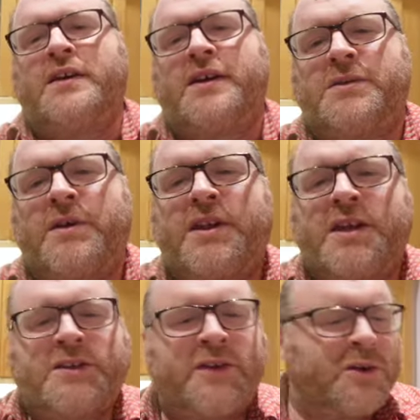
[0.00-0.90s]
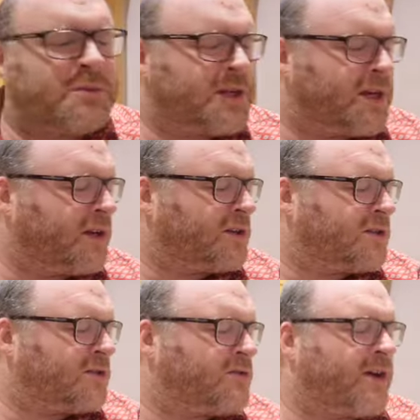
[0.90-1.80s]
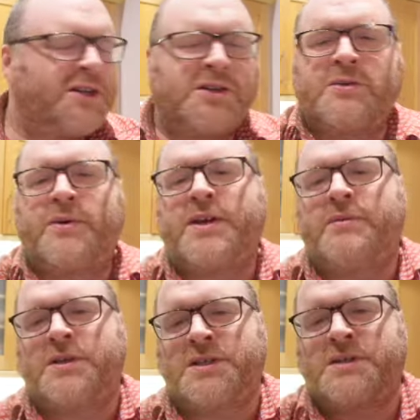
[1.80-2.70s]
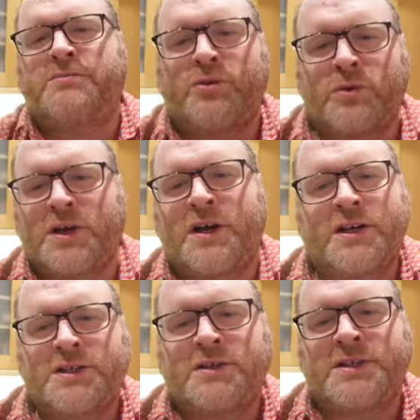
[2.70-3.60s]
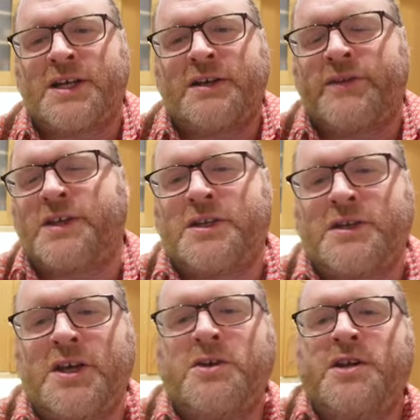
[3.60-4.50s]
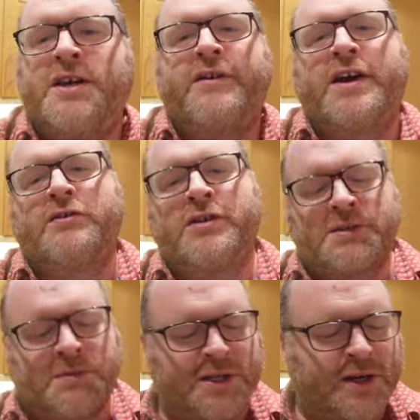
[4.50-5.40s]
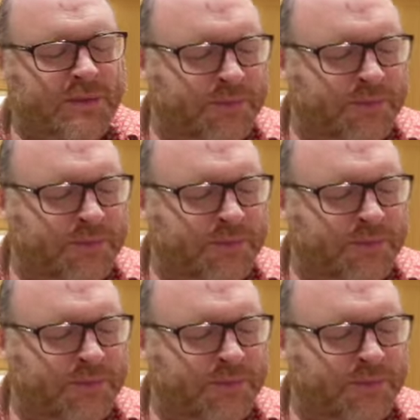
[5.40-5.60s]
It's one of those films that you just treasured when it was broadcast on television, usually around Christmas time.